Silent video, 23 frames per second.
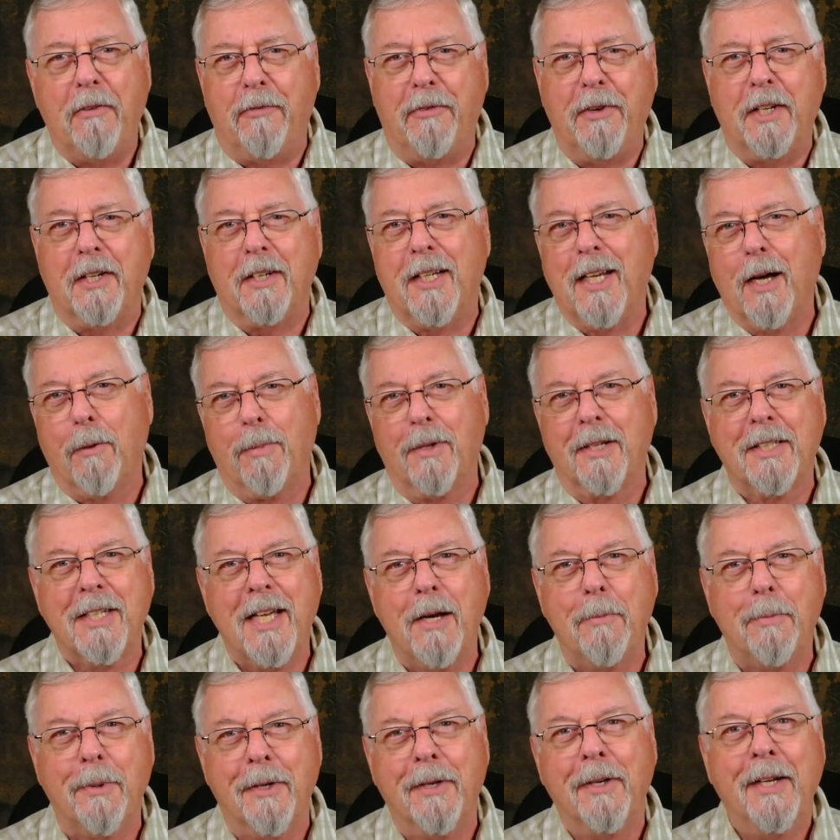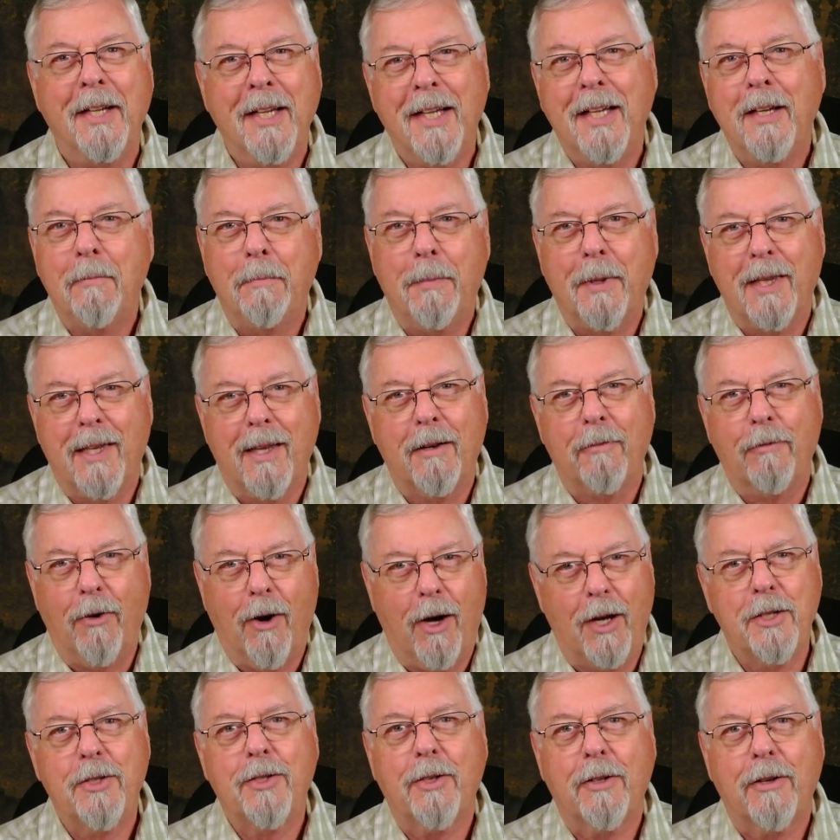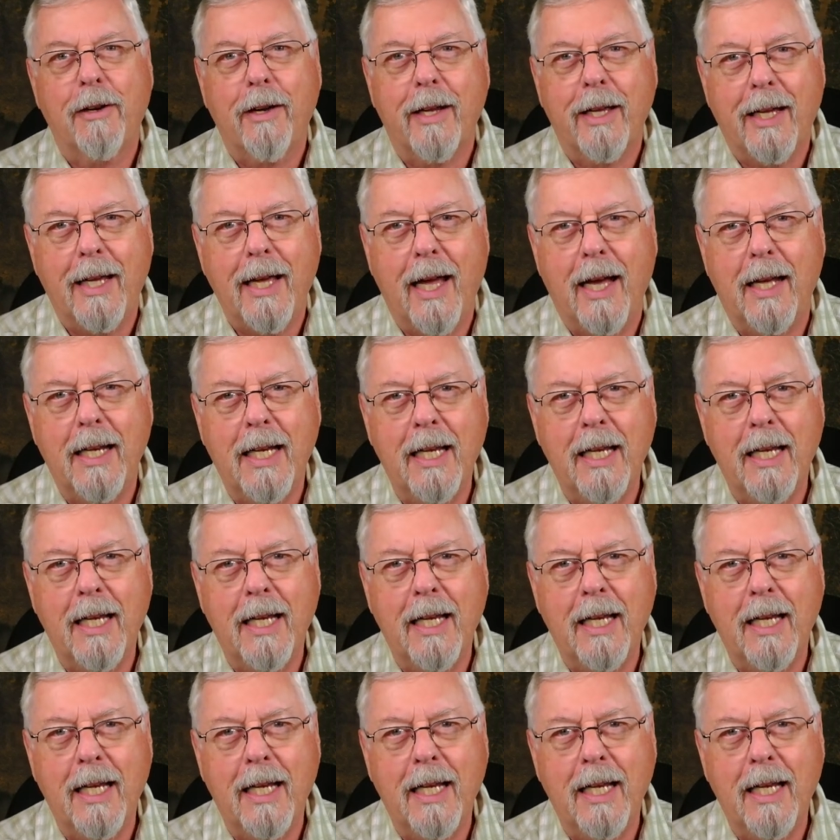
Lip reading: feet of double taper, but the rod certainly can.